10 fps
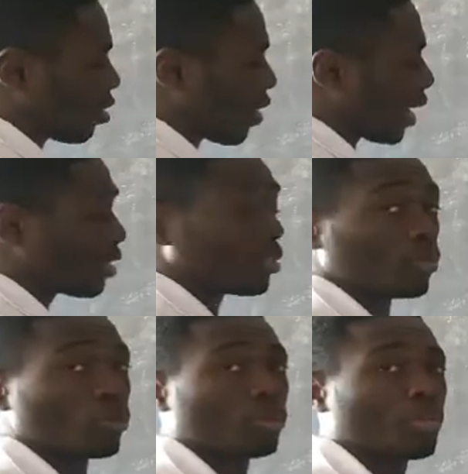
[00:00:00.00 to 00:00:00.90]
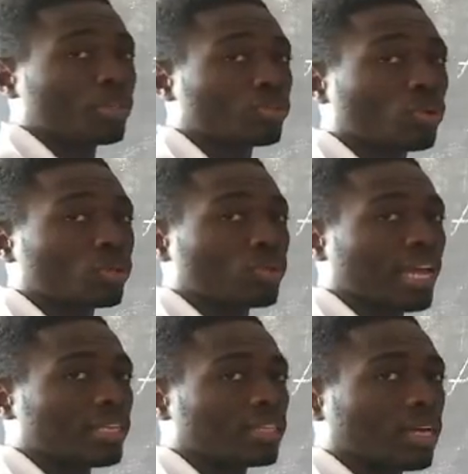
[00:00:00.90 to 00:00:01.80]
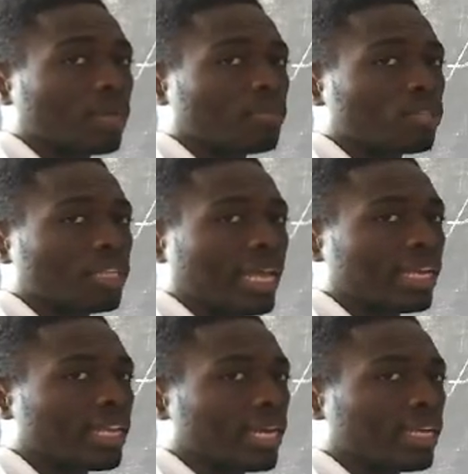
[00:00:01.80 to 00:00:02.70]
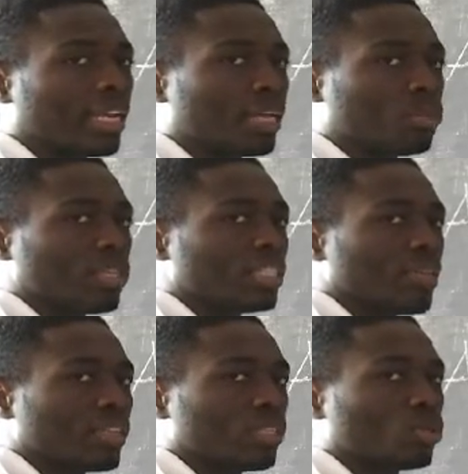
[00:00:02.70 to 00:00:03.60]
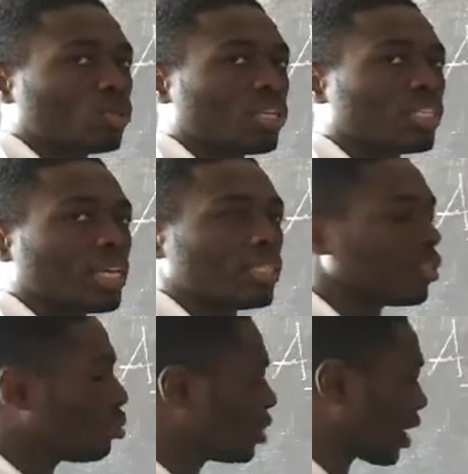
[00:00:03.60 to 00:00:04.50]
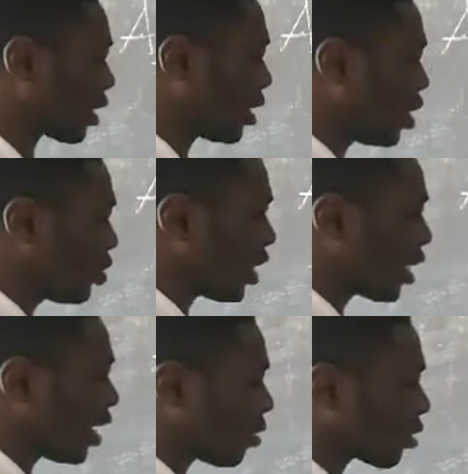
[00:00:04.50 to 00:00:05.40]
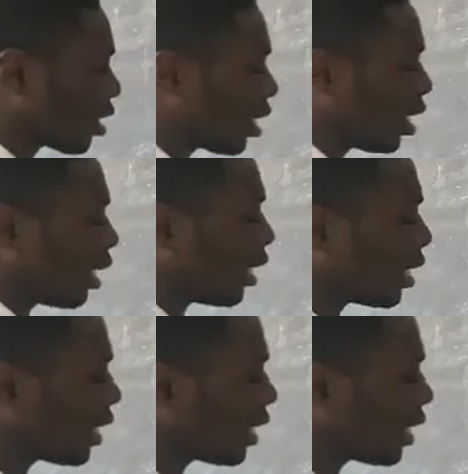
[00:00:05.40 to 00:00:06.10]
All right, please, you go to that year, either 2017 or 2018. You check it out. A